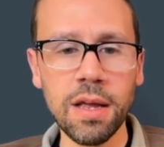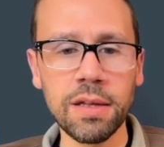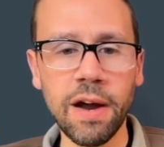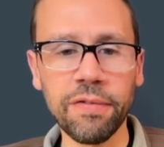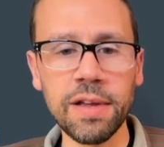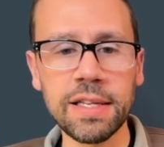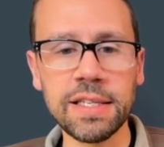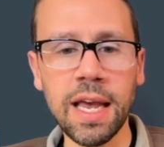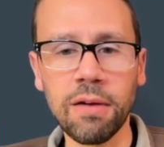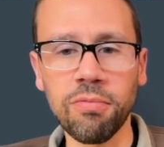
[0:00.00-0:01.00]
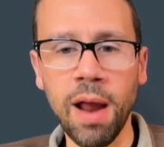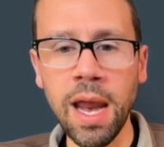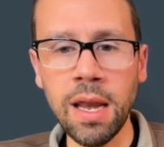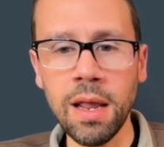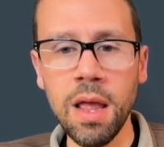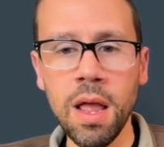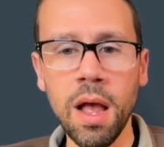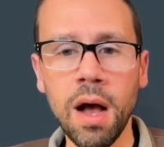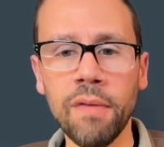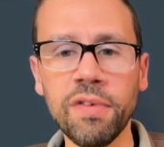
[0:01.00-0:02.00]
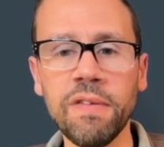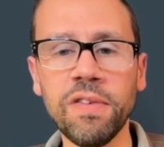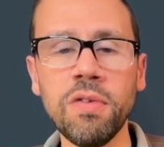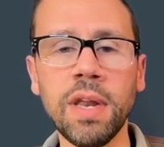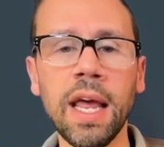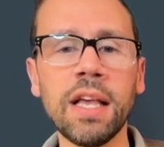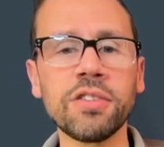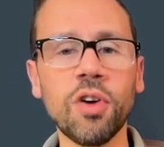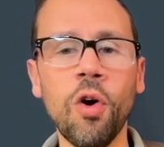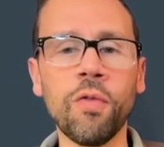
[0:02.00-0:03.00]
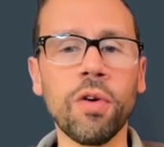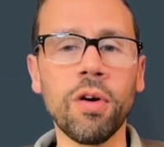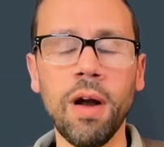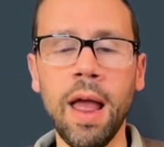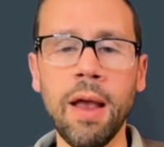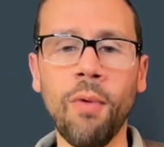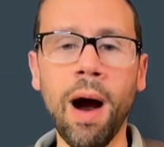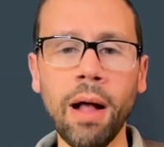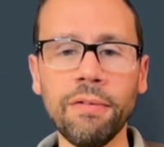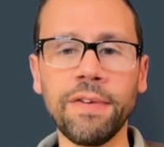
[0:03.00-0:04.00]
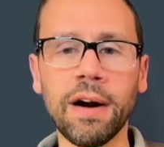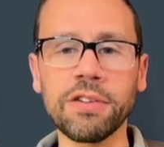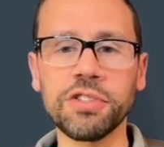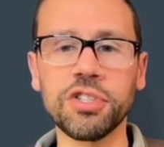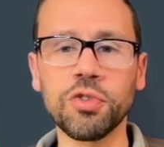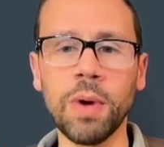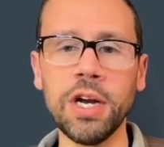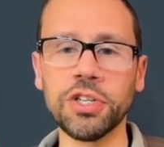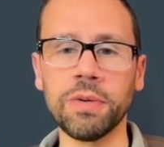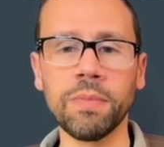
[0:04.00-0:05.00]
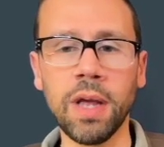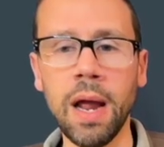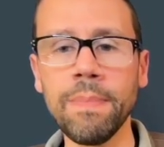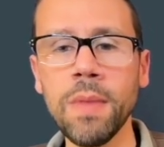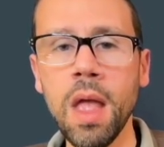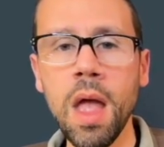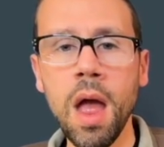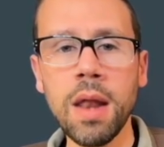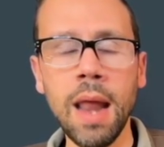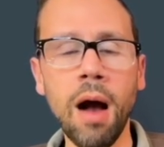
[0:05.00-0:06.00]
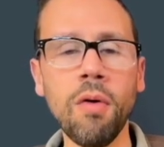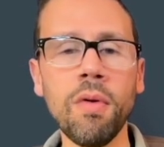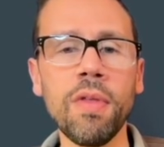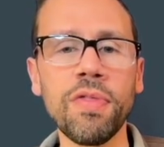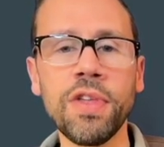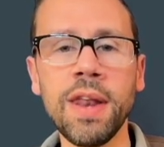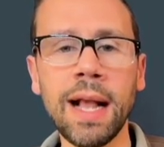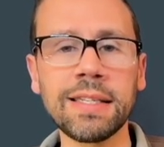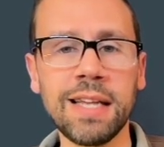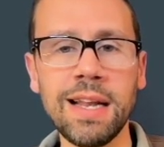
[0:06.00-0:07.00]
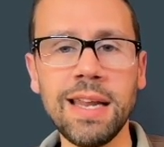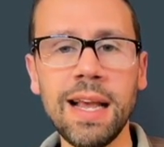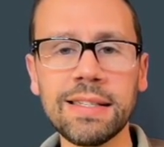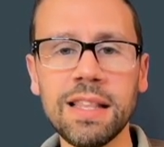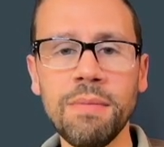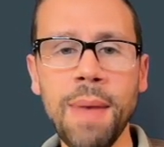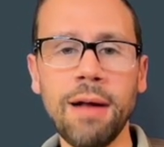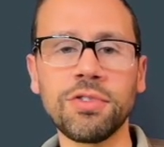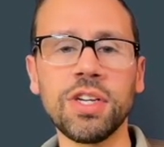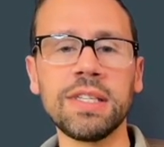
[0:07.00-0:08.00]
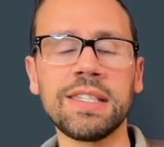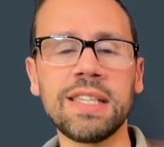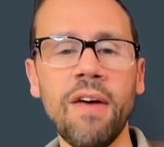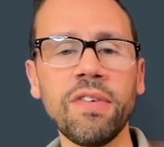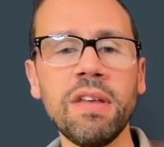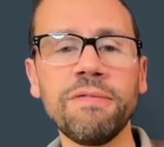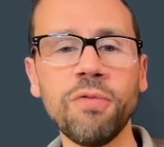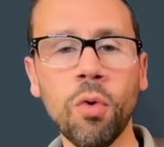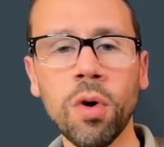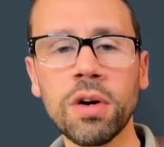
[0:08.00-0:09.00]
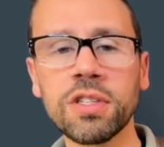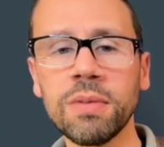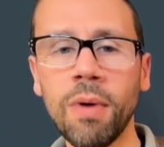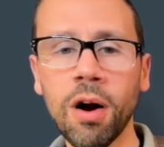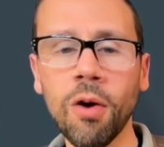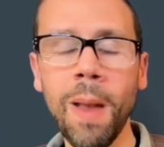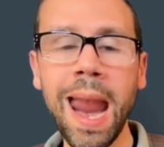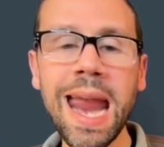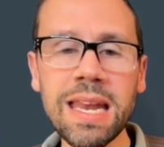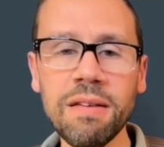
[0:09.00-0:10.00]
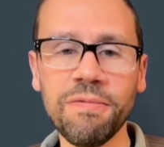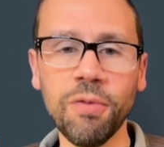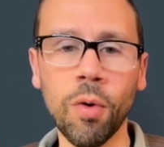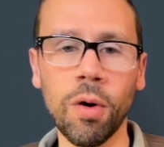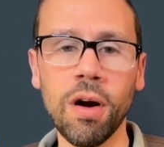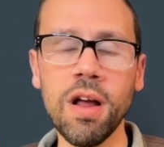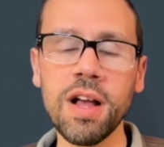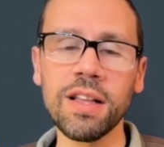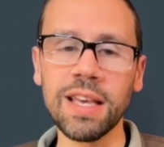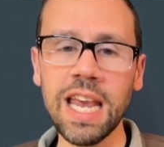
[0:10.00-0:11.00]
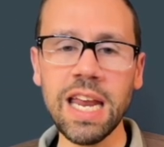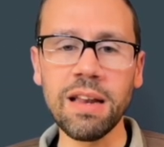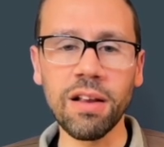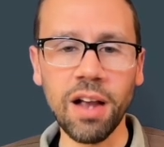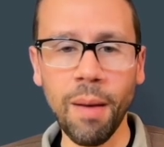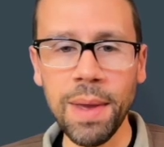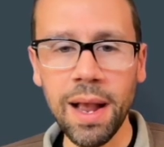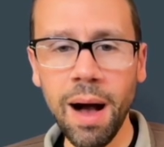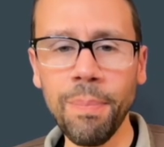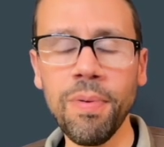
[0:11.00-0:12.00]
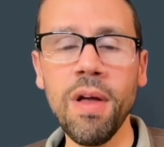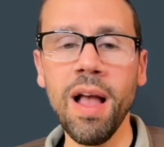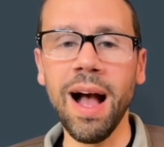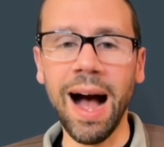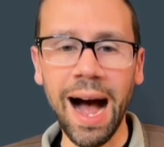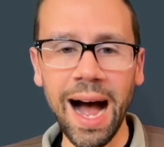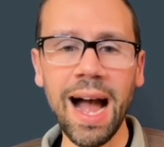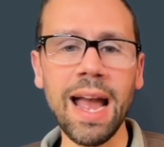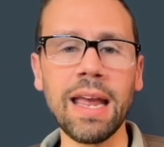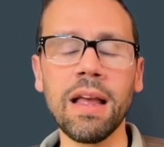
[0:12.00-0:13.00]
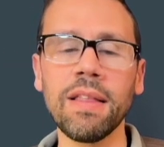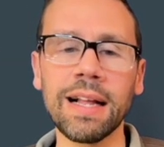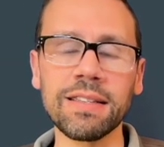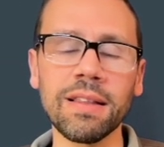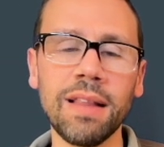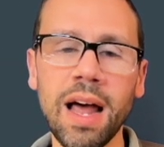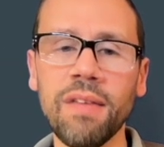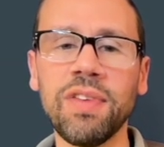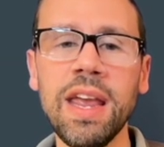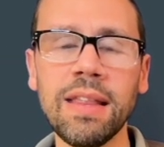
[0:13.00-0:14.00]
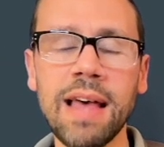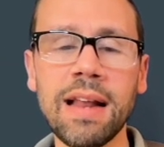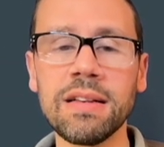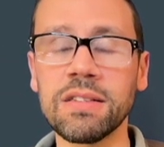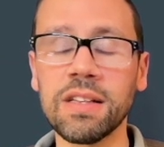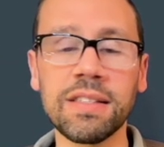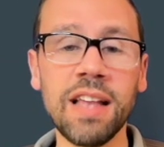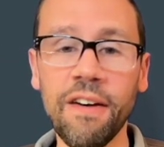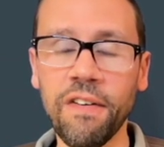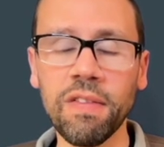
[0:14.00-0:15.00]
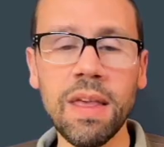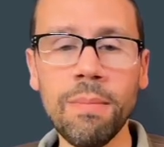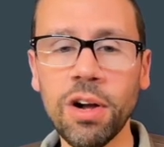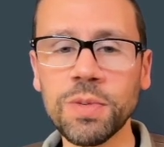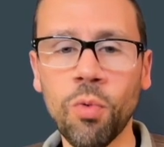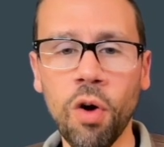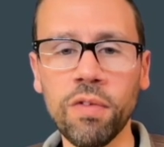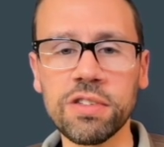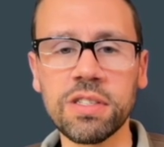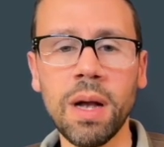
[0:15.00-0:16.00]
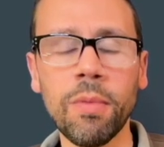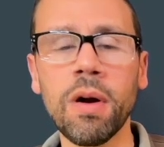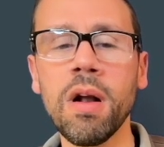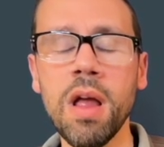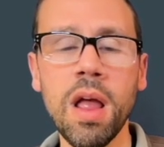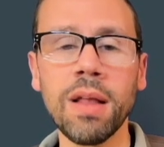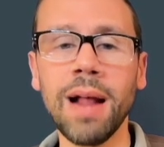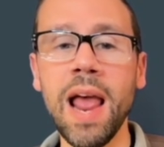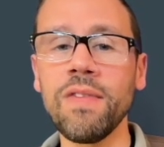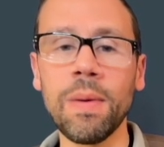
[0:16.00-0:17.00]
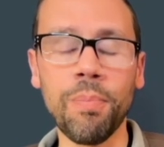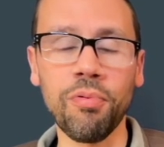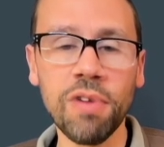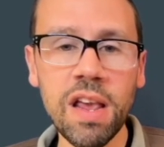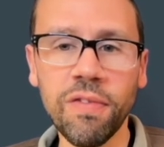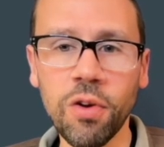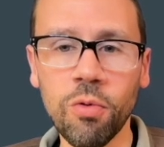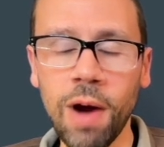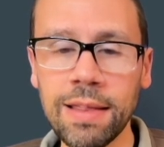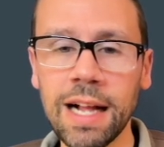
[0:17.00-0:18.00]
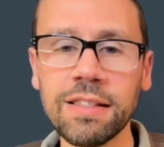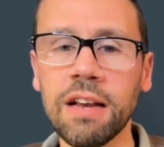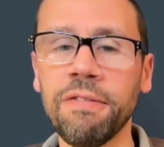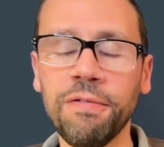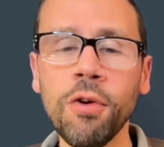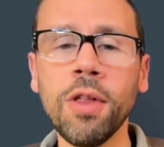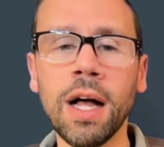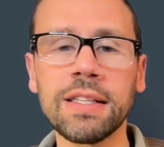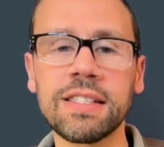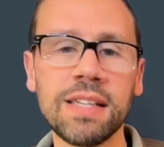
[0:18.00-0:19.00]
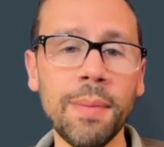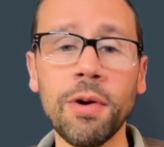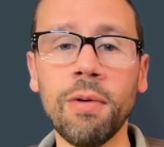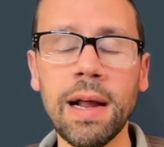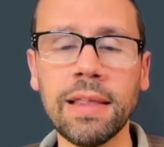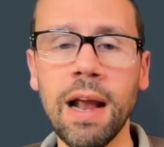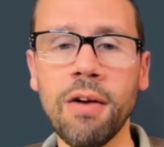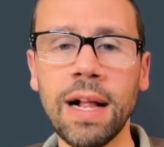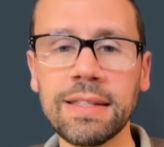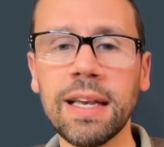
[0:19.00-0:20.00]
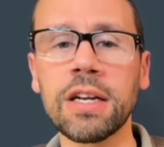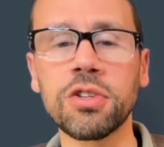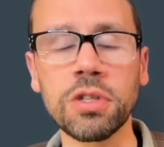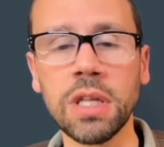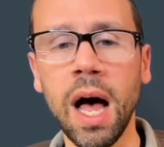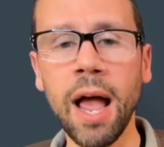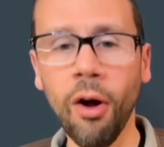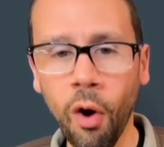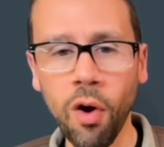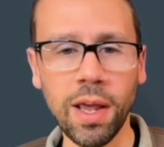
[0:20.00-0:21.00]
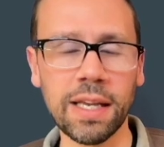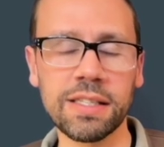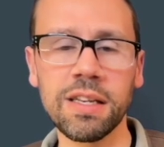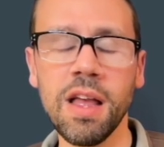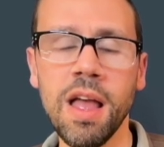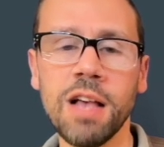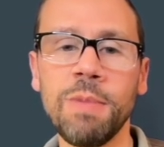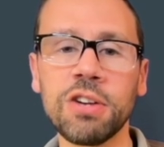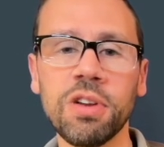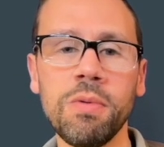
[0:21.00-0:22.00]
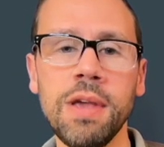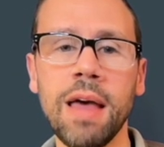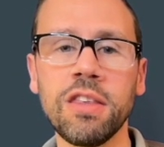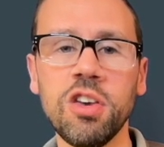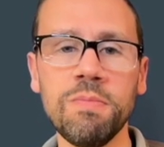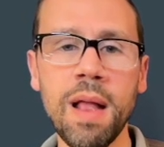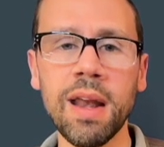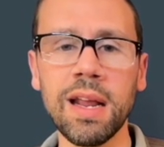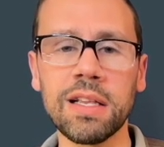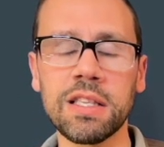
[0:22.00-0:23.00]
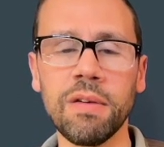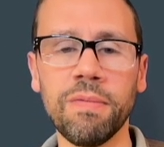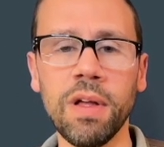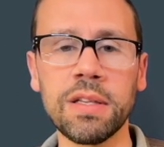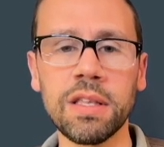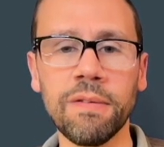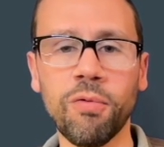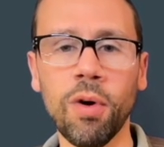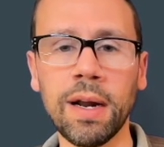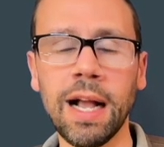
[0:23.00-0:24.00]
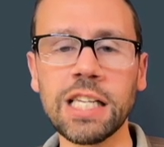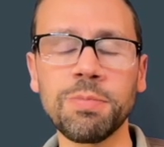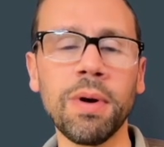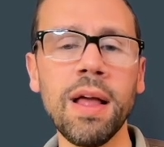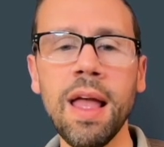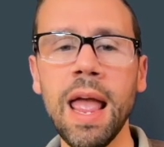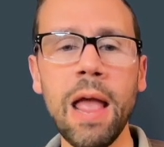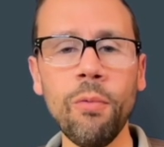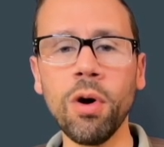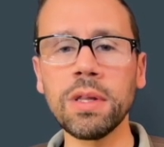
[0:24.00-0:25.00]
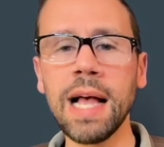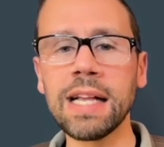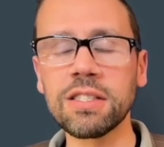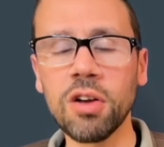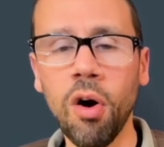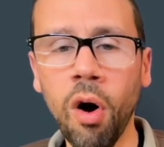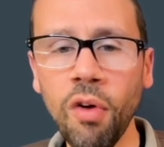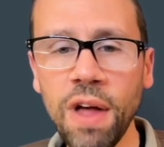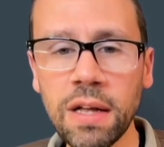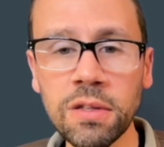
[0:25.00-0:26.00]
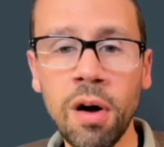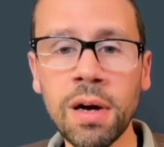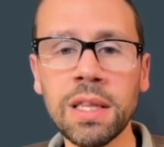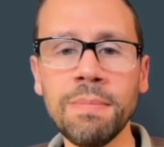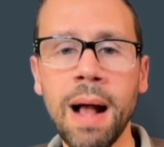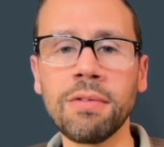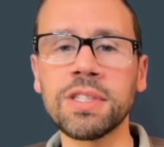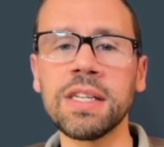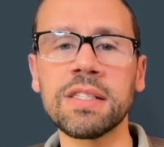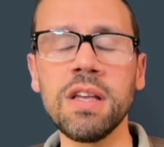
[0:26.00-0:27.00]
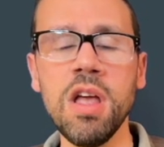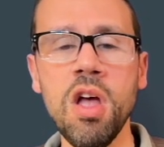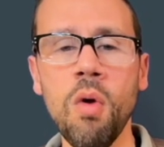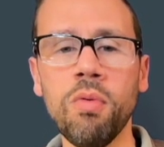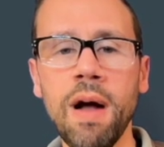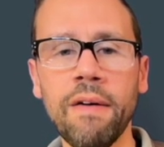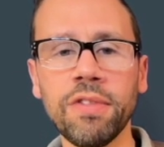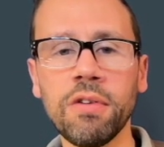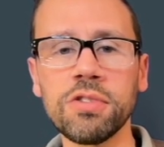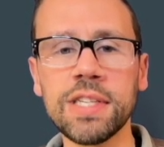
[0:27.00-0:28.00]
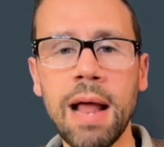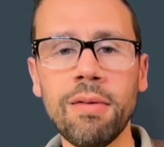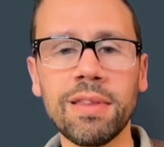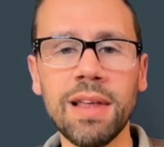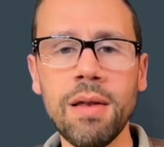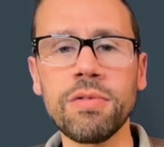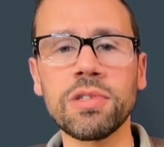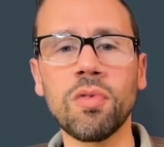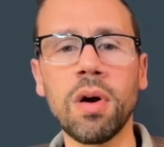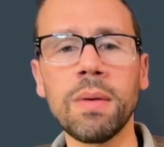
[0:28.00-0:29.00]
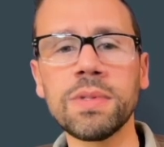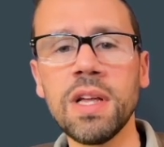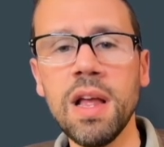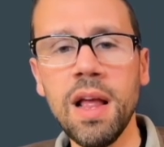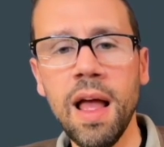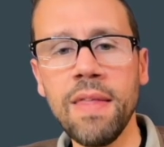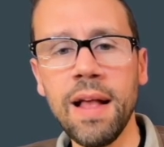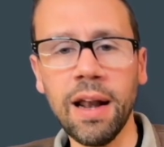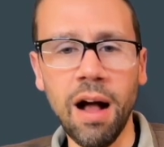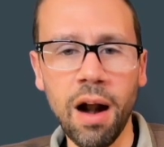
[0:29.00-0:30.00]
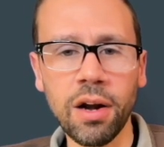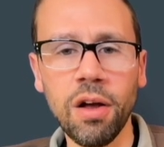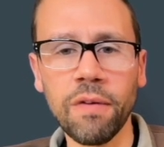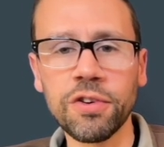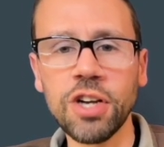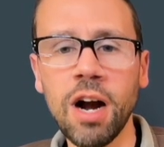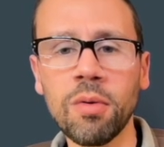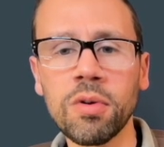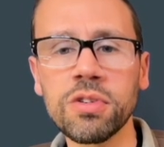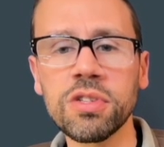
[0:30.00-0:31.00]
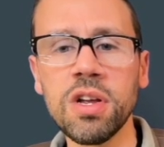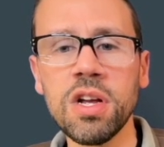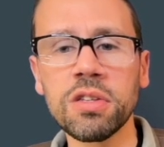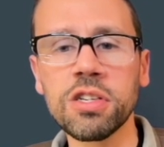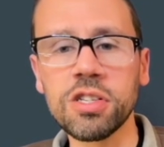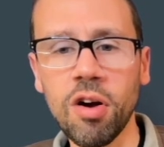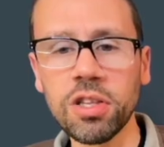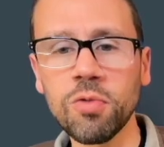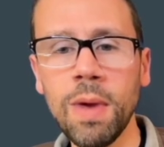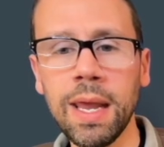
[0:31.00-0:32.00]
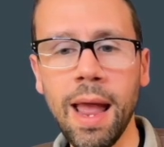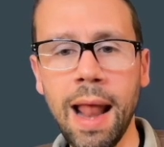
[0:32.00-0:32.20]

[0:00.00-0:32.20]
Definitely take rain every few days over a wildfire situation, okay? Now, the next 10 days in the mountains, 74 tomorrow, 84. Heat coming up, high. That's a lot of heat. That is definitely much more of a summer, not even a preview, right? That's like full-on summer right there. That's like July, August, especially when you have the humidity into the forecast. But it won't last all that long in the mountains. We'll have those scattered thunderstorms and then on and off showers to start the weekend.